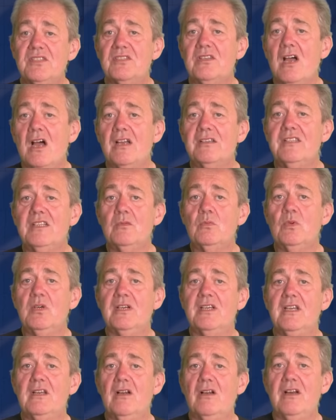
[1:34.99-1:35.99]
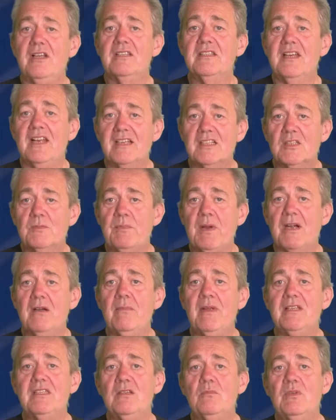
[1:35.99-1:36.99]
started working on it and
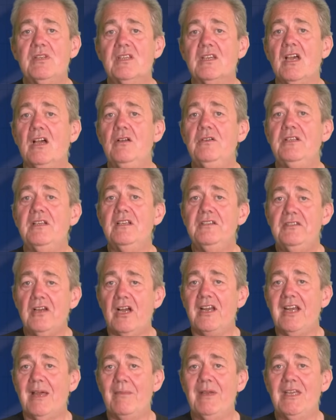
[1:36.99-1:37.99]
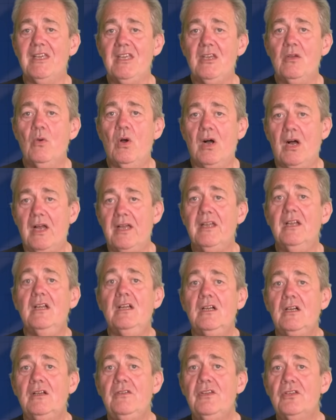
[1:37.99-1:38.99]
experimented with coding and dynamic UI
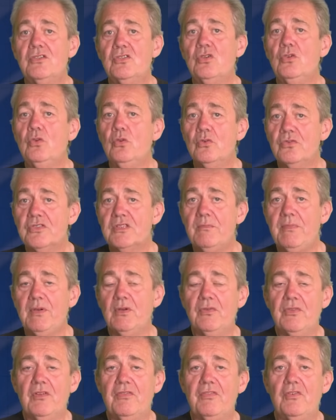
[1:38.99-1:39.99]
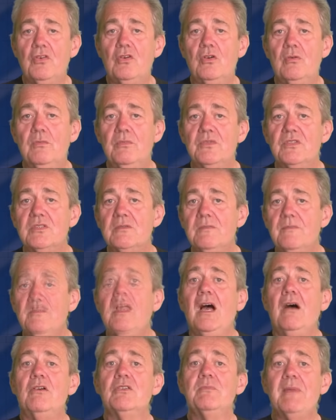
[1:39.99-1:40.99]
and the tools to build the forms.
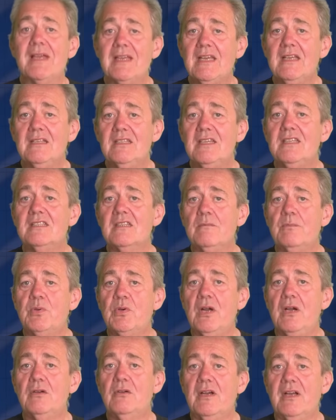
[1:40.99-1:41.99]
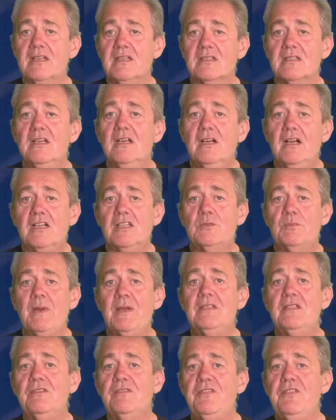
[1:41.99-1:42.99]
I was making decent progress. I'd
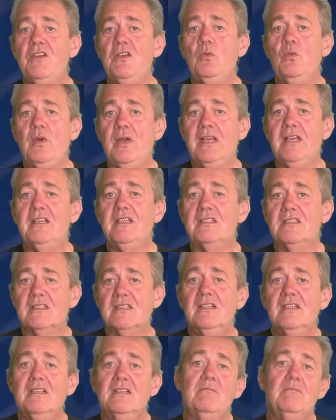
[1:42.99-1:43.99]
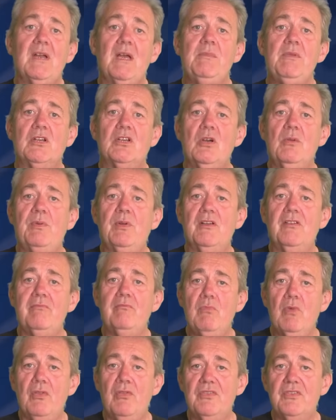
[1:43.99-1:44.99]
spent a few weeks, maybe a couple of
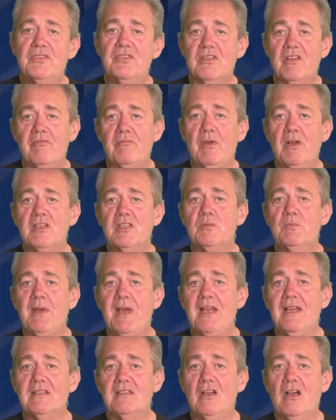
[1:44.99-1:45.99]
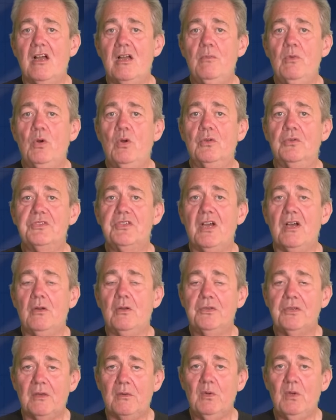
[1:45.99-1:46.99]
months of my spare time all
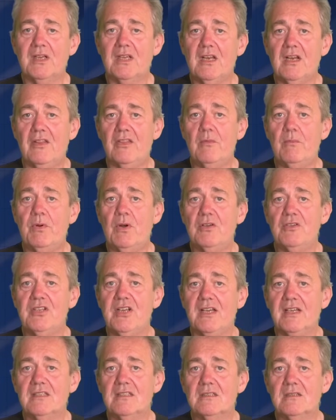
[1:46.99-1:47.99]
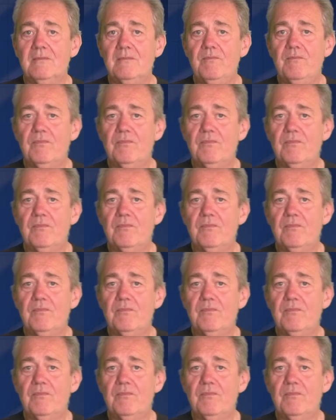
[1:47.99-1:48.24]
told, working on the project.